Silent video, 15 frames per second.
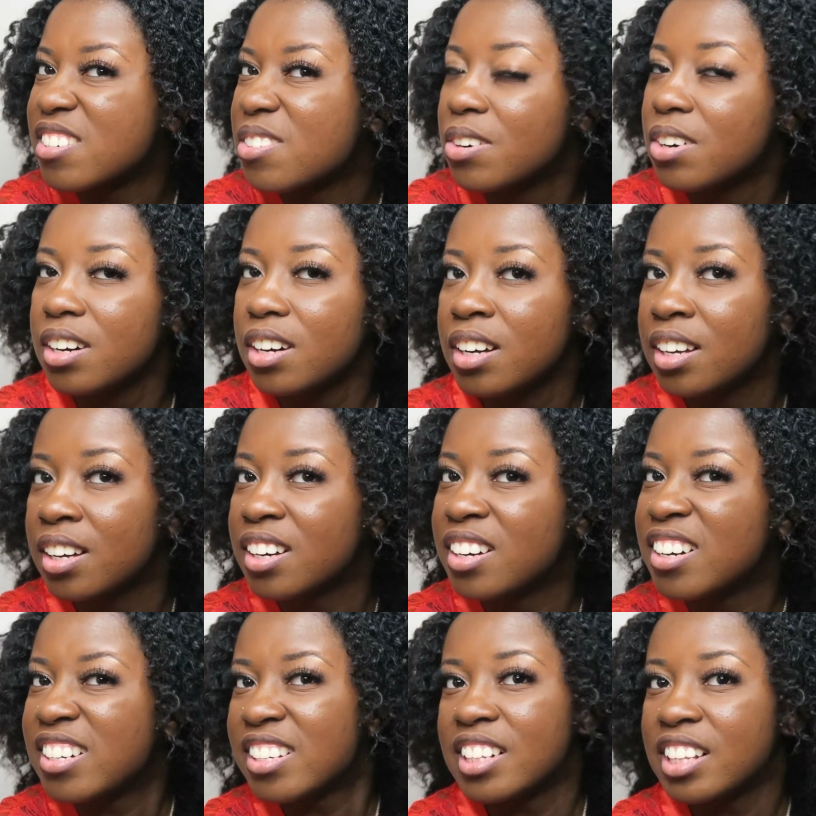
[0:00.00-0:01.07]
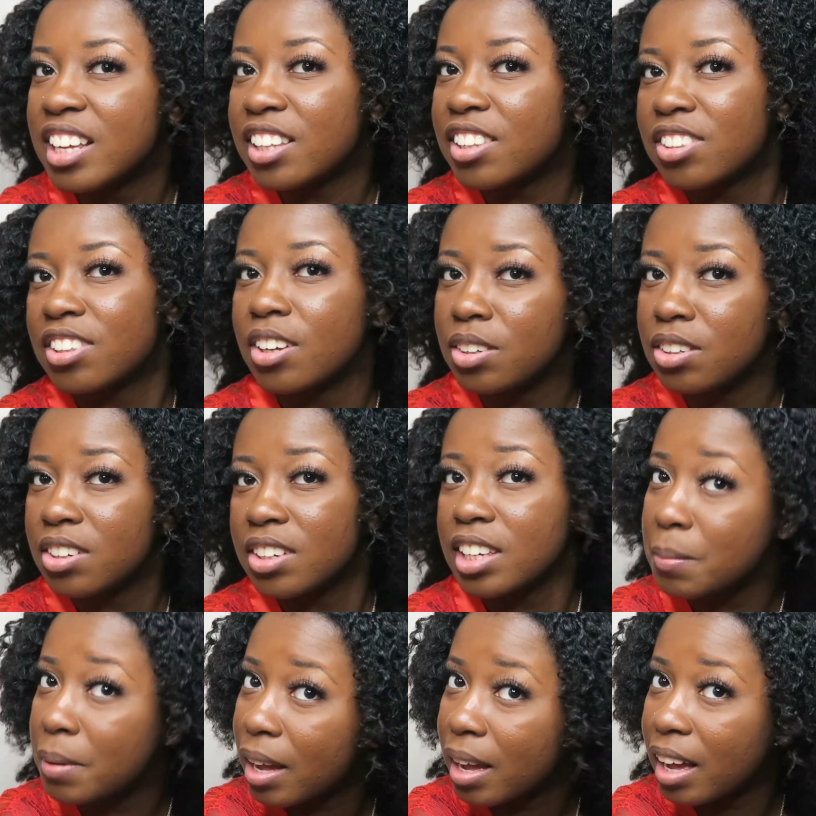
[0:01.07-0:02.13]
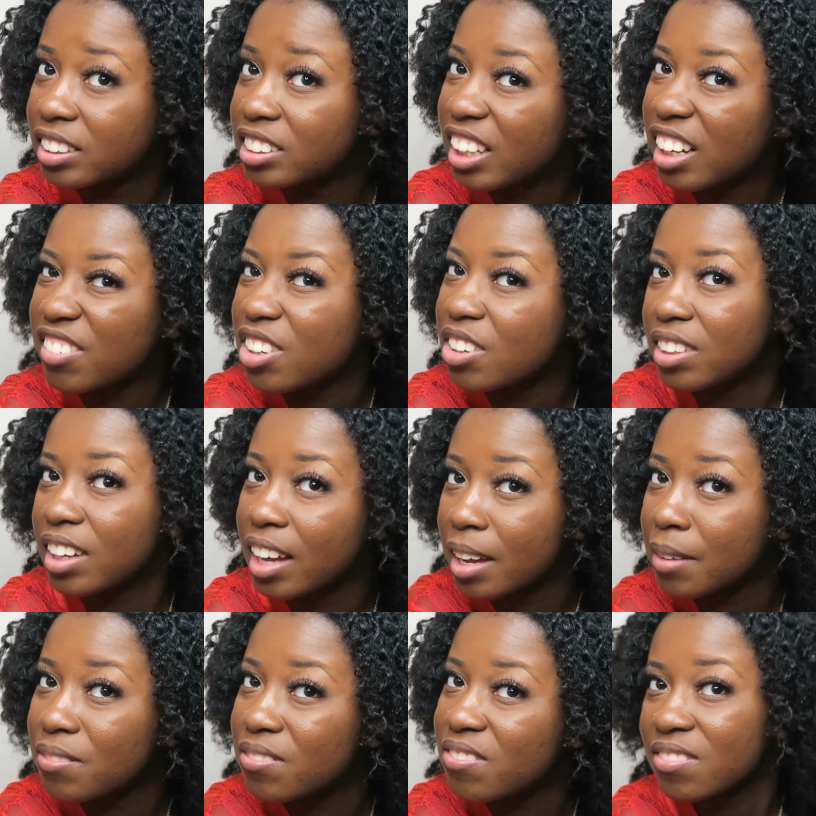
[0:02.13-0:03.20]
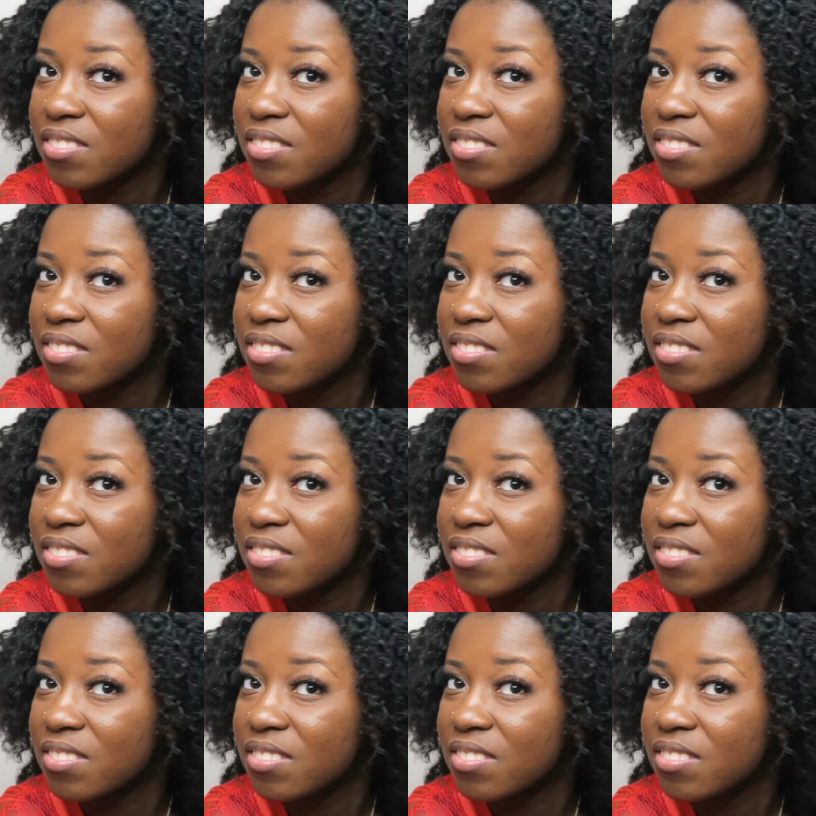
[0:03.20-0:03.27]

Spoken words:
Ooh. It's so naughty, but I actually had no time.